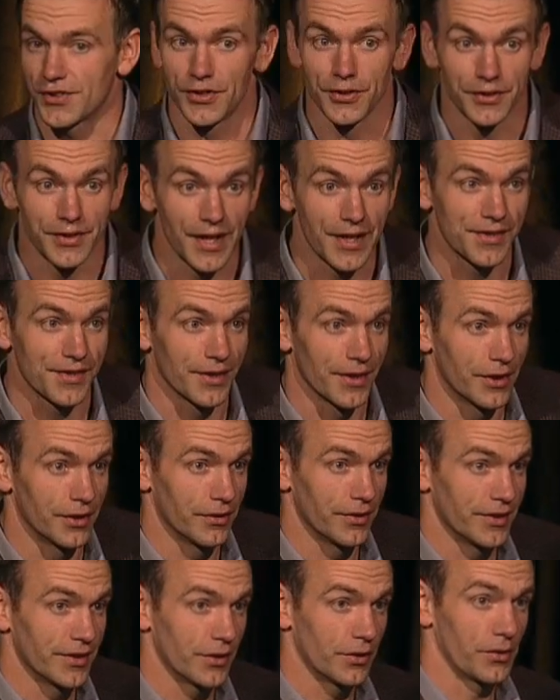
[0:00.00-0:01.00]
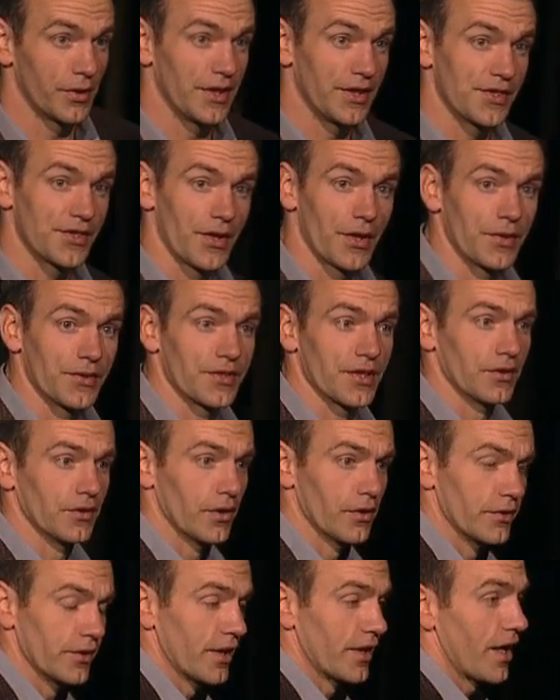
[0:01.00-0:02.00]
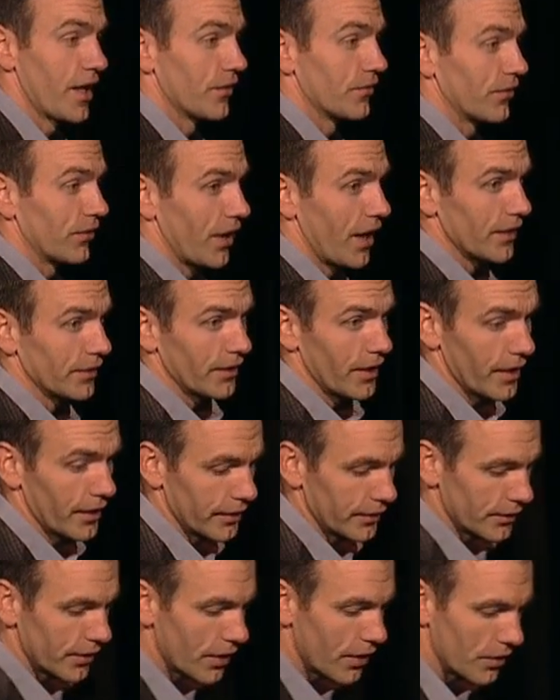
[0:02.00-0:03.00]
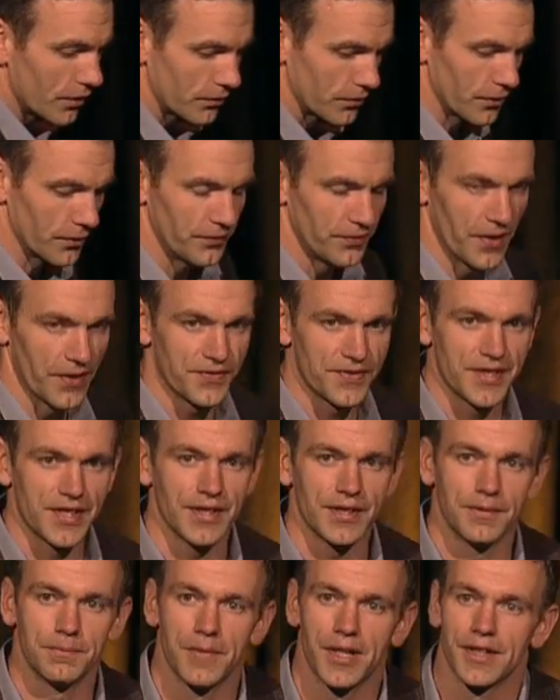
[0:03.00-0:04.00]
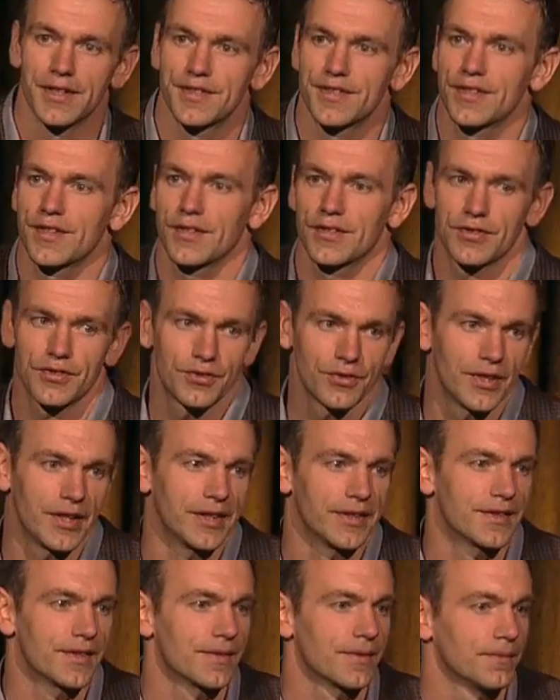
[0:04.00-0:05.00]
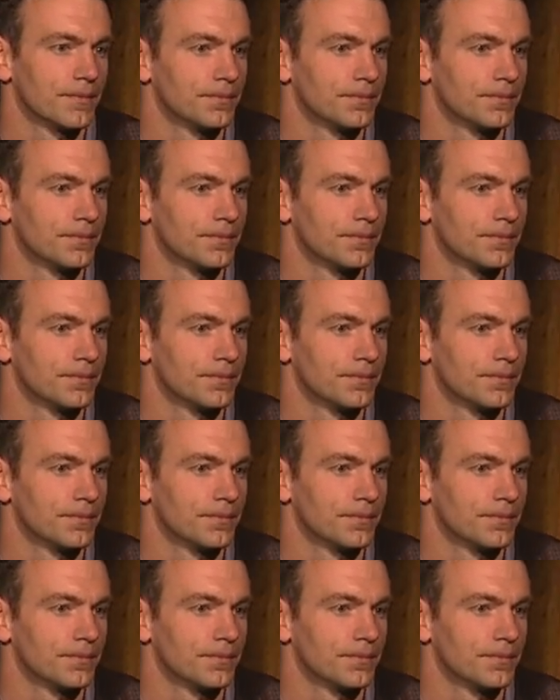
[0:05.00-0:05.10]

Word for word: two days later in the green zone to learn that I had flatlined for fifteen minutes straight.